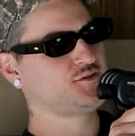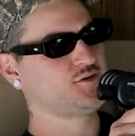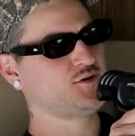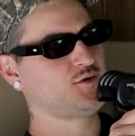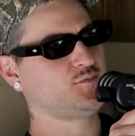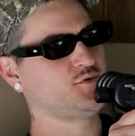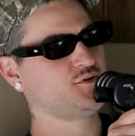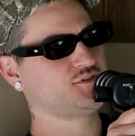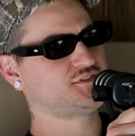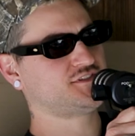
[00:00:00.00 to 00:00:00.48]
can
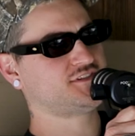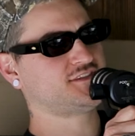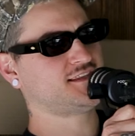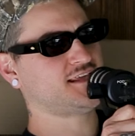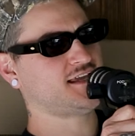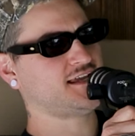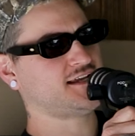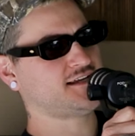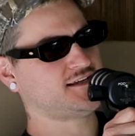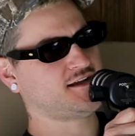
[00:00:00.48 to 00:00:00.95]
almost
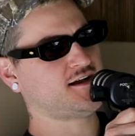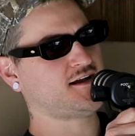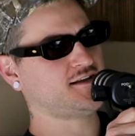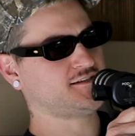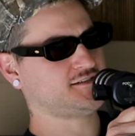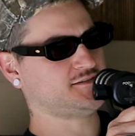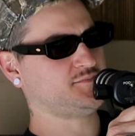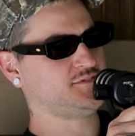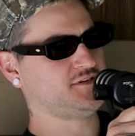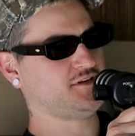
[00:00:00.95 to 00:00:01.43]
thank
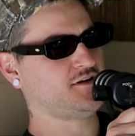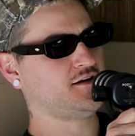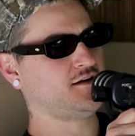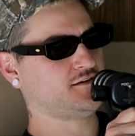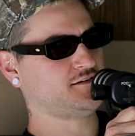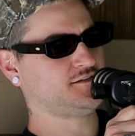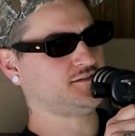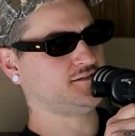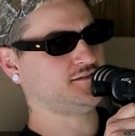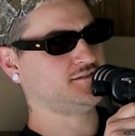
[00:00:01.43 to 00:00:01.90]

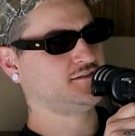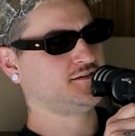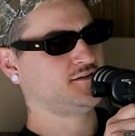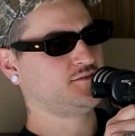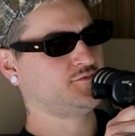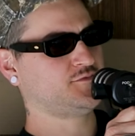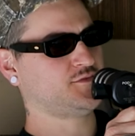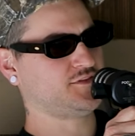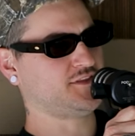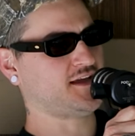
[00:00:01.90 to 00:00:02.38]
Casabianca
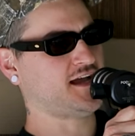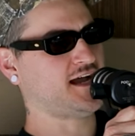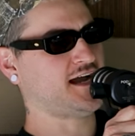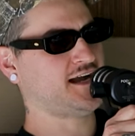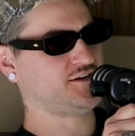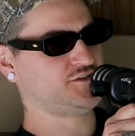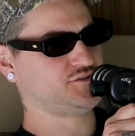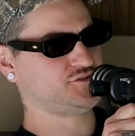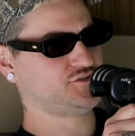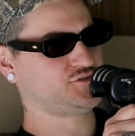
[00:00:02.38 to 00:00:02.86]
for the
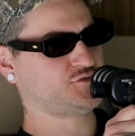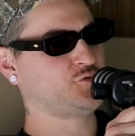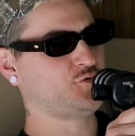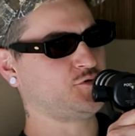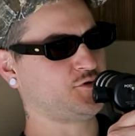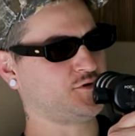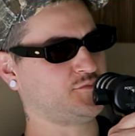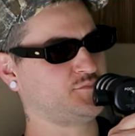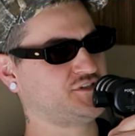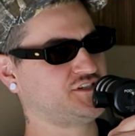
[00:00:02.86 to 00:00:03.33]
higher
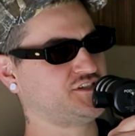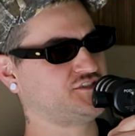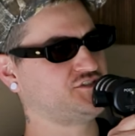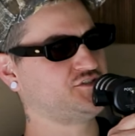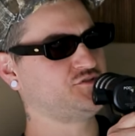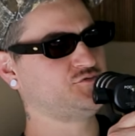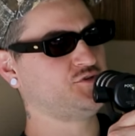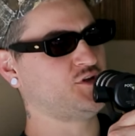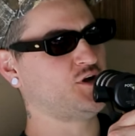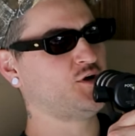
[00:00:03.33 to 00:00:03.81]
score because yeah.
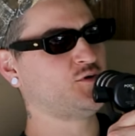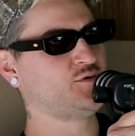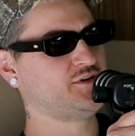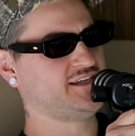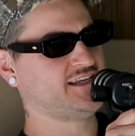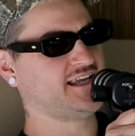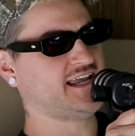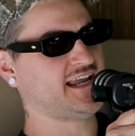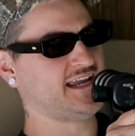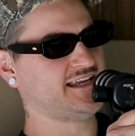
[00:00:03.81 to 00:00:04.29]
you know
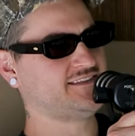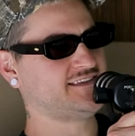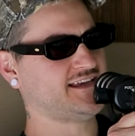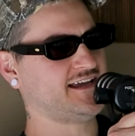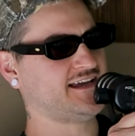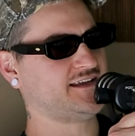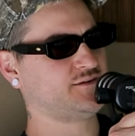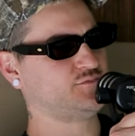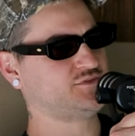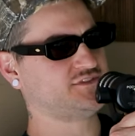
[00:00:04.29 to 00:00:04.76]
he ate
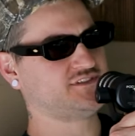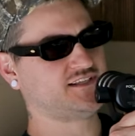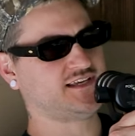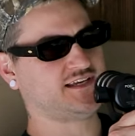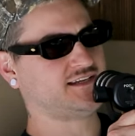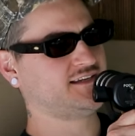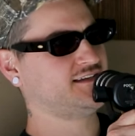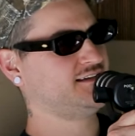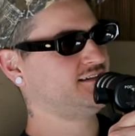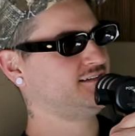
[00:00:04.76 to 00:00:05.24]
that and was
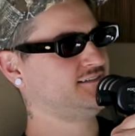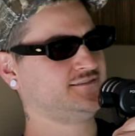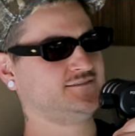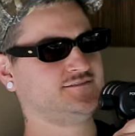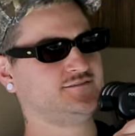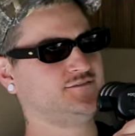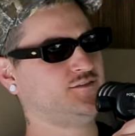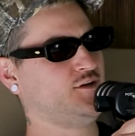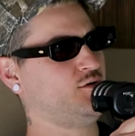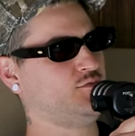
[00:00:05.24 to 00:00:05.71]
like,
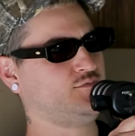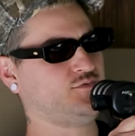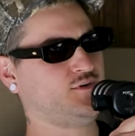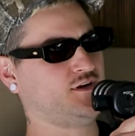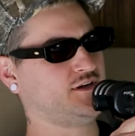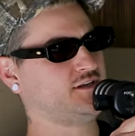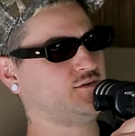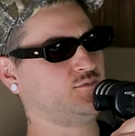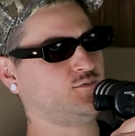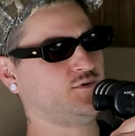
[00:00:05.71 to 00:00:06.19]
no
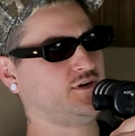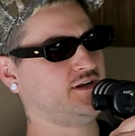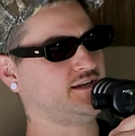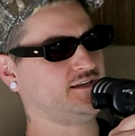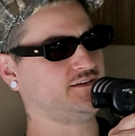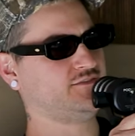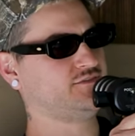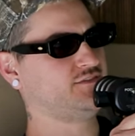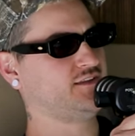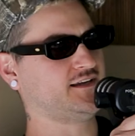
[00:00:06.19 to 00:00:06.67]
fucking
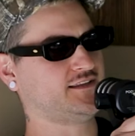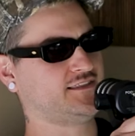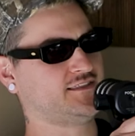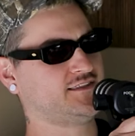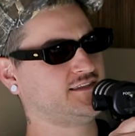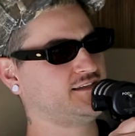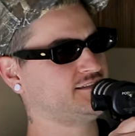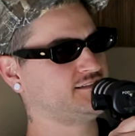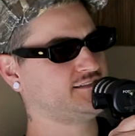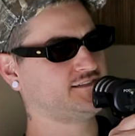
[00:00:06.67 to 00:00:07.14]
way. It's like,
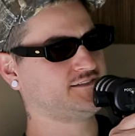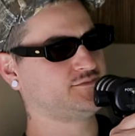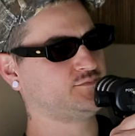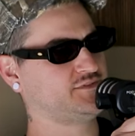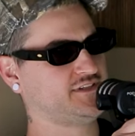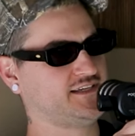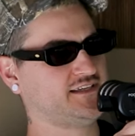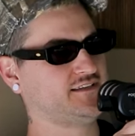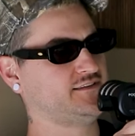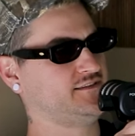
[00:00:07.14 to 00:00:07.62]
this is
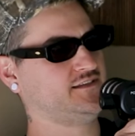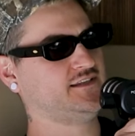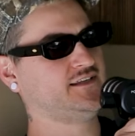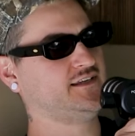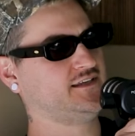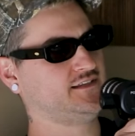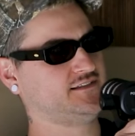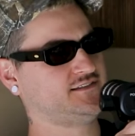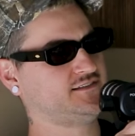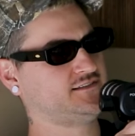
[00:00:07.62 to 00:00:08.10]
getting
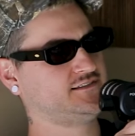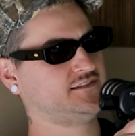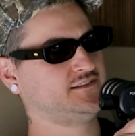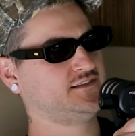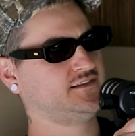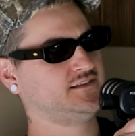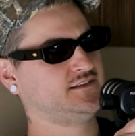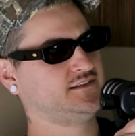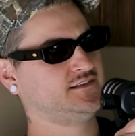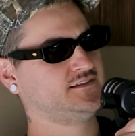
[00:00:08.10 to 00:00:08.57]
this.
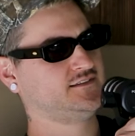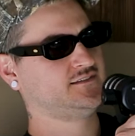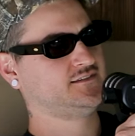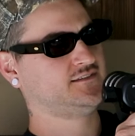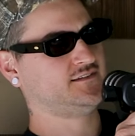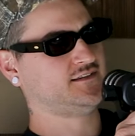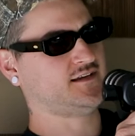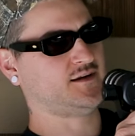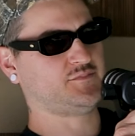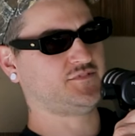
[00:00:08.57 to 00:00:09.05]

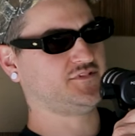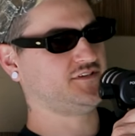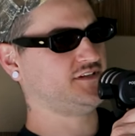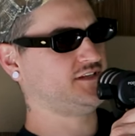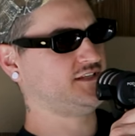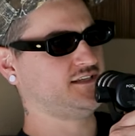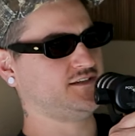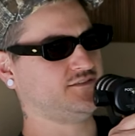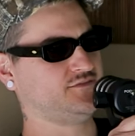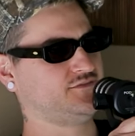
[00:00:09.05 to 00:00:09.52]
I'm going to
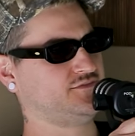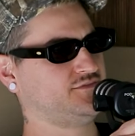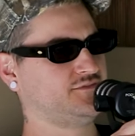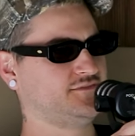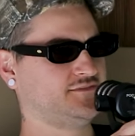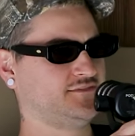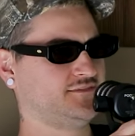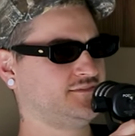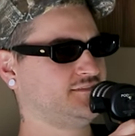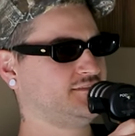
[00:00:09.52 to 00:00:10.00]
give
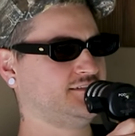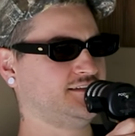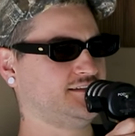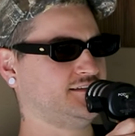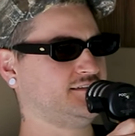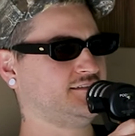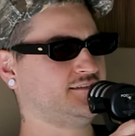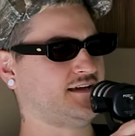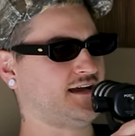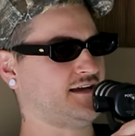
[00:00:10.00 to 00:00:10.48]

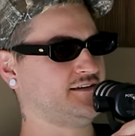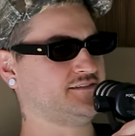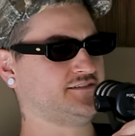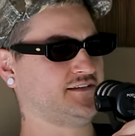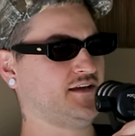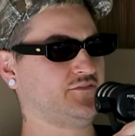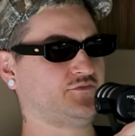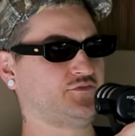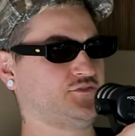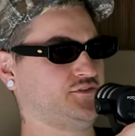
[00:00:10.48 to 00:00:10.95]
that I
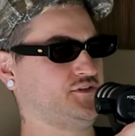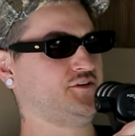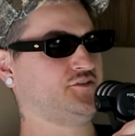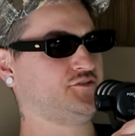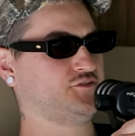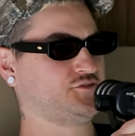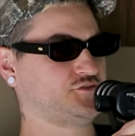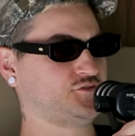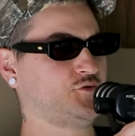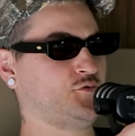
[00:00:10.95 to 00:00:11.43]
definitely
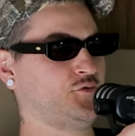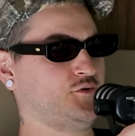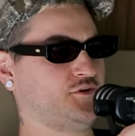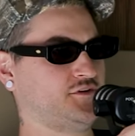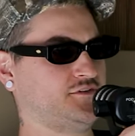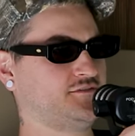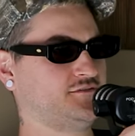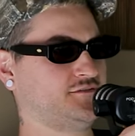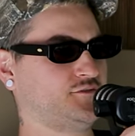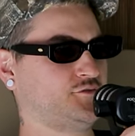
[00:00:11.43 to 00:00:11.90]

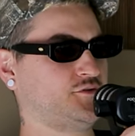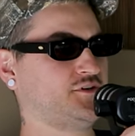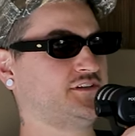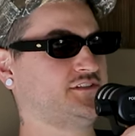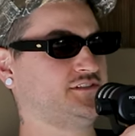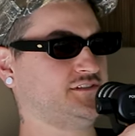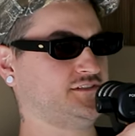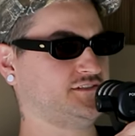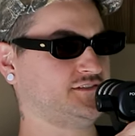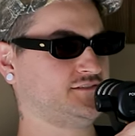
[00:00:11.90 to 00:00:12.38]
underscored
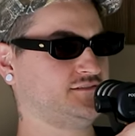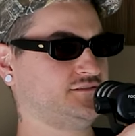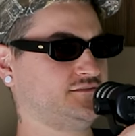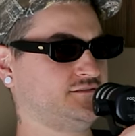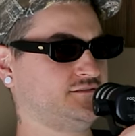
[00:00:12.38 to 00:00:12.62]
Chris's.